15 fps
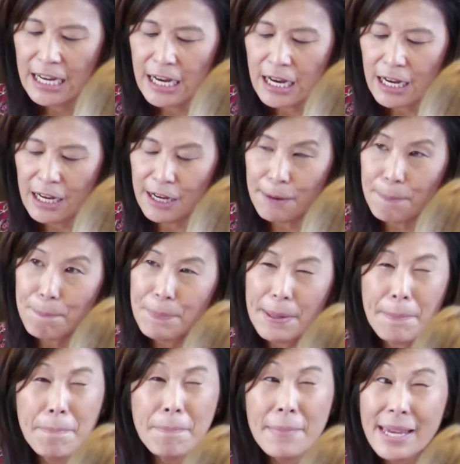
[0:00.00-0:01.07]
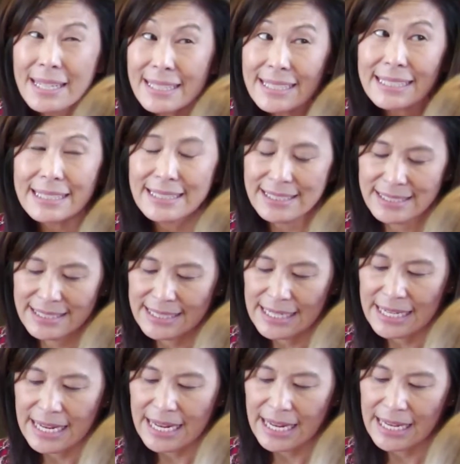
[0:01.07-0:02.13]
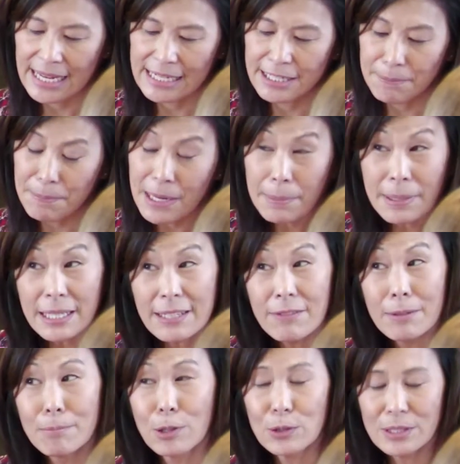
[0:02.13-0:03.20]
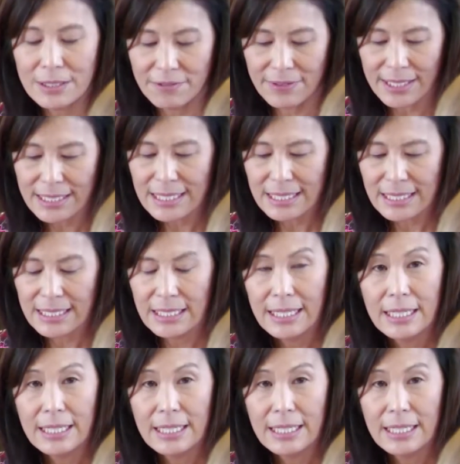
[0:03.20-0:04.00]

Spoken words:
but many, and maybe even most of us,